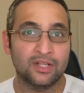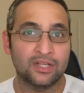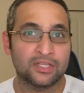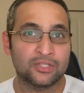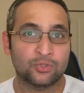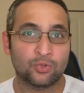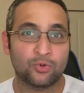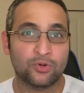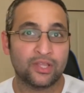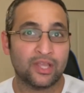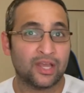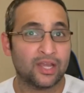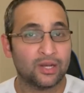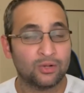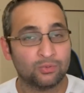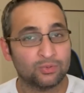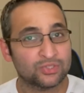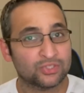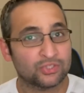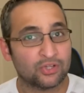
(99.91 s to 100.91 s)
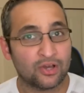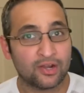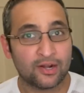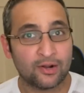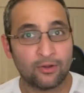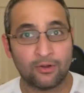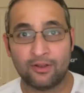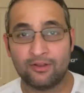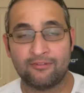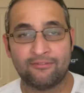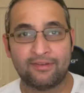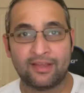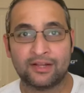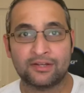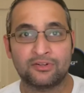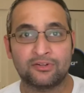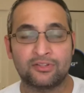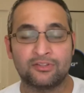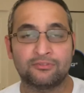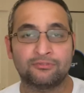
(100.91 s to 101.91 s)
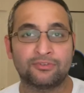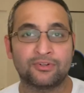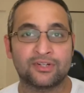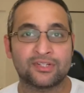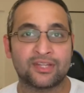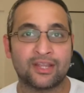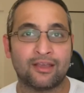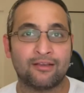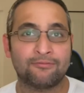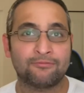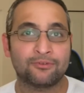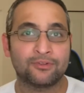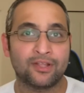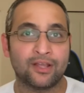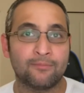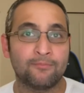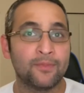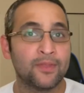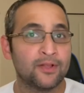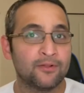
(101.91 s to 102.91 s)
Soriano was not at all a factor in the first half for them.